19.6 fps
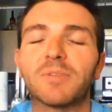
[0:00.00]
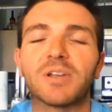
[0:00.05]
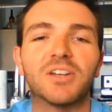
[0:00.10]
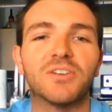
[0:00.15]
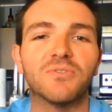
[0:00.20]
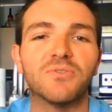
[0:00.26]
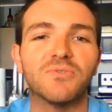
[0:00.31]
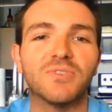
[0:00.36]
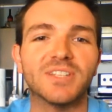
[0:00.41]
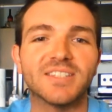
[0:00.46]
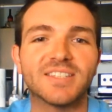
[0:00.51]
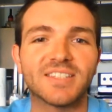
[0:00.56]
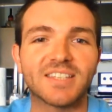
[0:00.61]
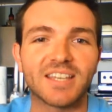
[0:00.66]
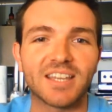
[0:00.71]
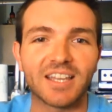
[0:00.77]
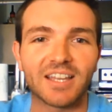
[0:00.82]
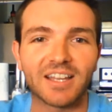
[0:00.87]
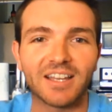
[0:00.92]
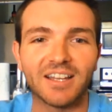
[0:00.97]

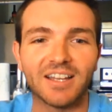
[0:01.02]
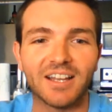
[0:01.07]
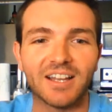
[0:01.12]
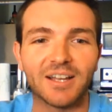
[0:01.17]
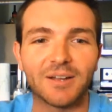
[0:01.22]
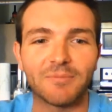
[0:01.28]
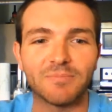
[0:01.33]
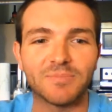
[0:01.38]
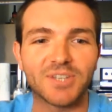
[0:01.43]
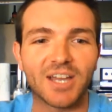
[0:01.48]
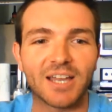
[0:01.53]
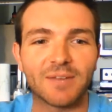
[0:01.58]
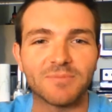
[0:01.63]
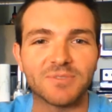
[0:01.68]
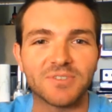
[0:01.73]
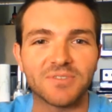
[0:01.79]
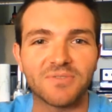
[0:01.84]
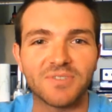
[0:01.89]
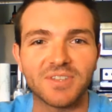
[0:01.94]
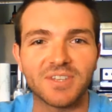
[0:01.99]
convincing
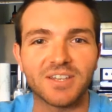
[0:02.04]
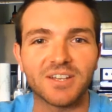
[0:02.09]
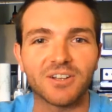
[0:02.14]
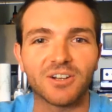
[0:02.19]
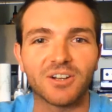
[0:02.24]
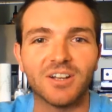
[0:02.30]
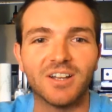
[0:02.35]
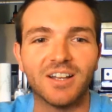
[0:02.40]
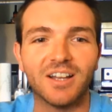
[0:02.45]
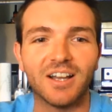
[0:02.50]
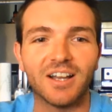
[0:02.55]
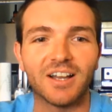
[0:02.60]
times of the year,